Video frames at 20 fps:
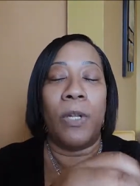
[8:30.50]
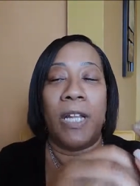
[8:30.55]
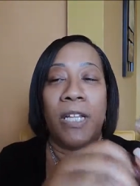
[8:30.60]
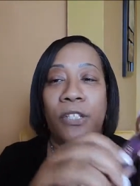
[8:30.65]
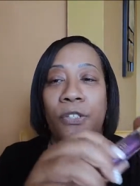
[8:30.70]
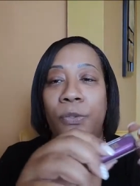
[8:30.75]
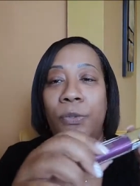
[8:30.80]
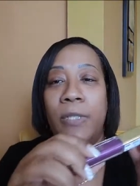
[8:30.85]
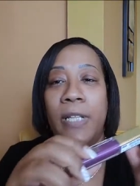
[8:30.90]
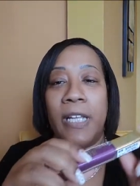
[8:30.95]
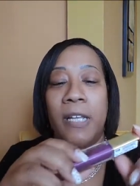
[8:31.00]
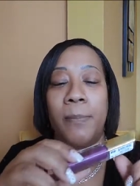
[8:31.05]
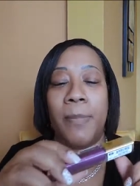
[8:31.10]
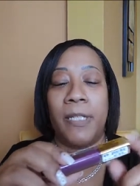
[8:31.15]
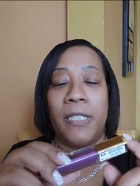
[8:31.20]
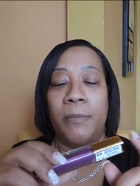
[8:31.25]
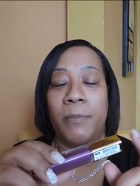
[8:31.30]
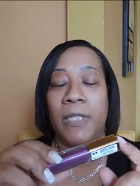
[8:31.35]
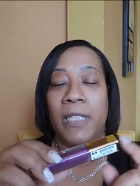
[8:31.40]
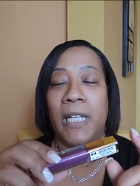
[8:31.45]
What I do like
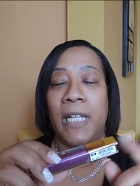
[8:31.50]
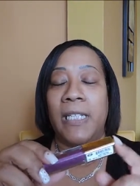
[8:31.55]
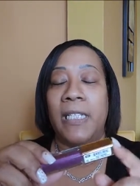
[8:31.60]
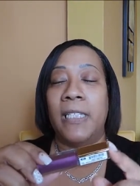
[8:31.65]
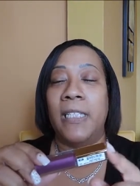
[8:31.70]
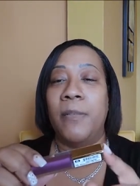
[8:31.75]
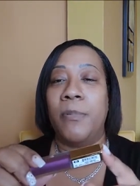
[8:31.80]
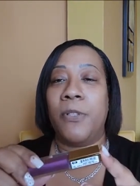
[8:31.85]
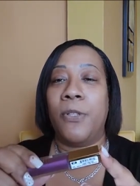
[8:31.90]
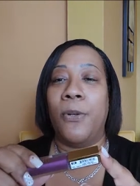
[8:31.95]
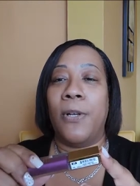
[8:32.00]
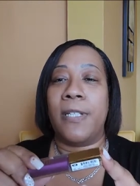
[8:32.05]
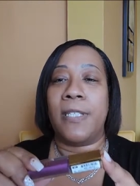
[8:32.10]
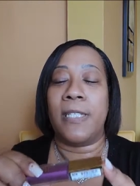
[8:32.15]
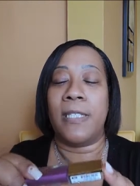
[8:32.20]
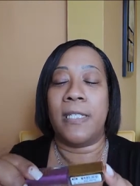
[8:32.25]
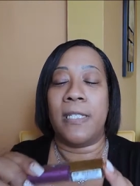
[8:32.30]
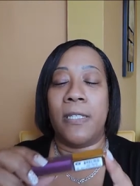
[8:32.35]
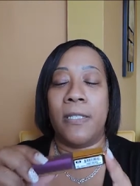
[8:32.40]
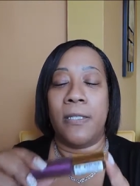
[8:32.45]
about the Milani lip
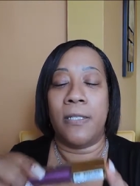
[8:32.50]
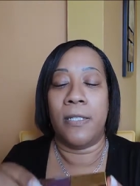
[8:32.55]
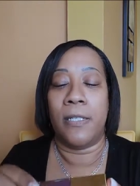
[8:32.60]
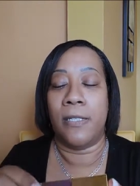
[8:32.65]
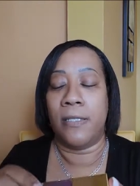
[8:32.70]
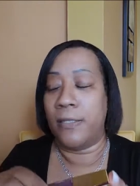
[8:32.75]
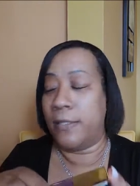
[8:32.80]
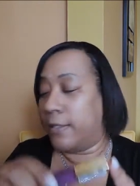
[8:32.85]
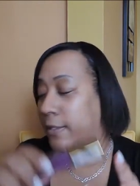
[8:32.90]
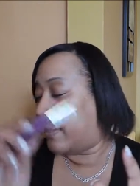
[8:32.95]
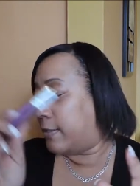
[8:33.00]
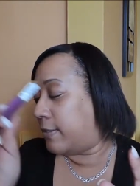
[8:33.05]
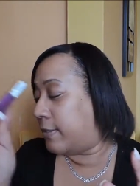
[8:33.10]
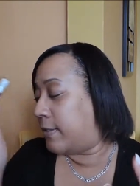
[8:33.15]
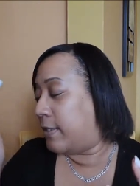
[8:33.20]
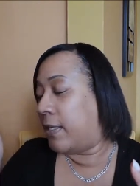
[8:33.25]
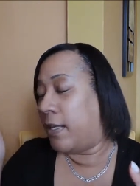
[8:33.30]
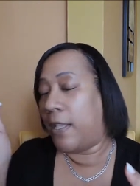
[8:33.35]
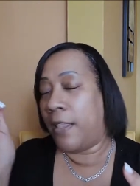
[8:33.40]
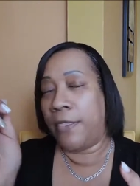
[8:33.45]
glosses
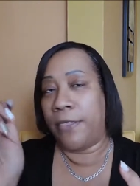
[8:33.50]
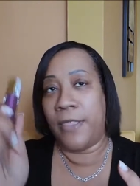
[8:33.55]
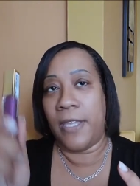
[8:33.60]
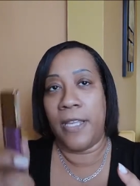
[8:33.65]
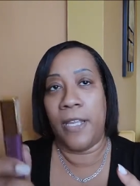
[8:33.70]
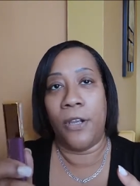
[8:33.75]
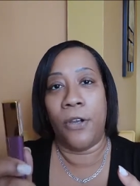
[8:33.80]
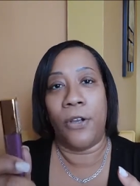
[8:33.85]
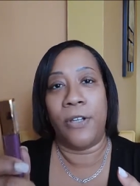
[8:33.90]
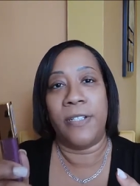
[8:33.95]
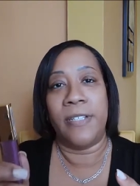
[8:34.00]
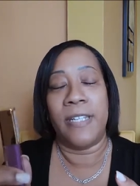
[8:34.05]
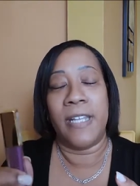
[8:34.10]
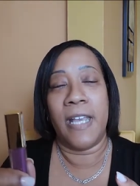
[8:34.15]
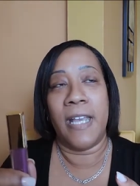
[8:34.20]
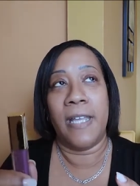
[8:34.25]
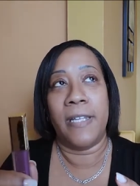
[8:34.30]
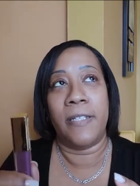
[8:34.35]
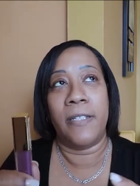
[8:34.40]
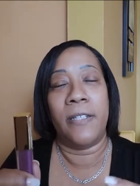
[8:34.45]
is they are
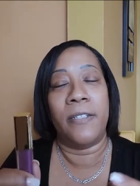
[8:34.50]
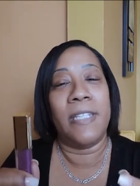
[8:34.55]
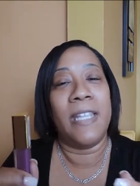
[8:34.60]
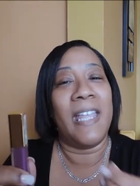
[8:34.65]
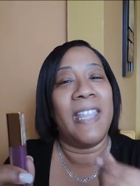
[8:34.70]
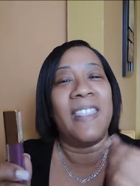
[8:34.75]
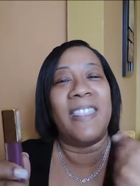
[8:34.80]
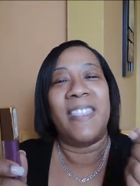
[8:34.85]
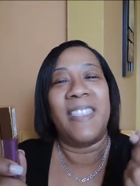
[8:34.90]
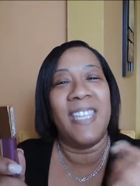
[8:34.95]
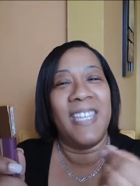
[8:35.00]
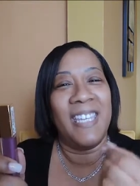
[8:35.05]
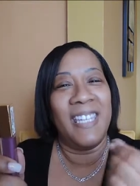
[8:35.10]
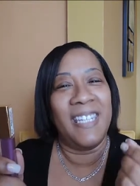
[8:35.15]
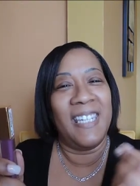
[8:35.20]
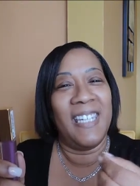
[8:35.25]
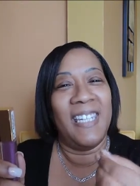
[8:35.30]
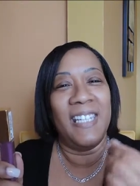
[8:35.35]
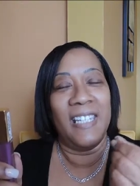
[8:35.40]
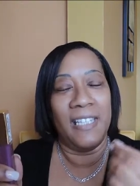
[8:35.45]
not that
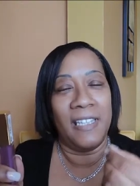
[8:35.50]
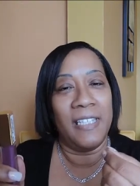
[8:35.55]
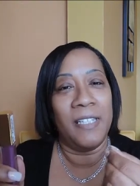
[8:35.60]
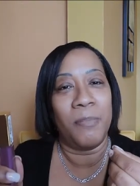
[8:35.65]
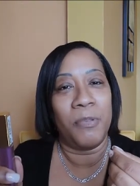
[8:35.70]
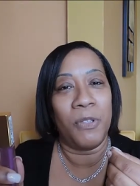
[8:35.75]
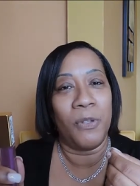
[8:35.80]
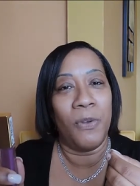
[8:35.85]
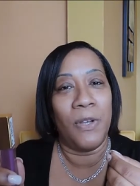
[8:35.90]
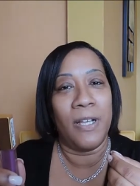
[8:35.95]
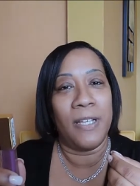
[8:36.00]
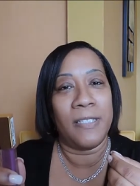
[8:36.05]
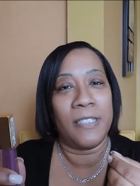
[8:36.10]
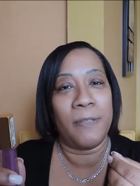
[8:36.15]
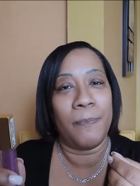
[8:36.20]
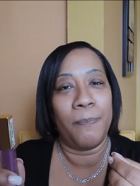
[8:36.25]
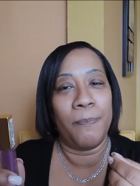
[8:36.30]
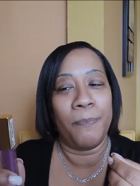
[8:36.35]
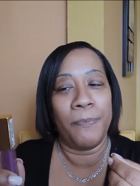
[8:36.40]
thin lip gloss.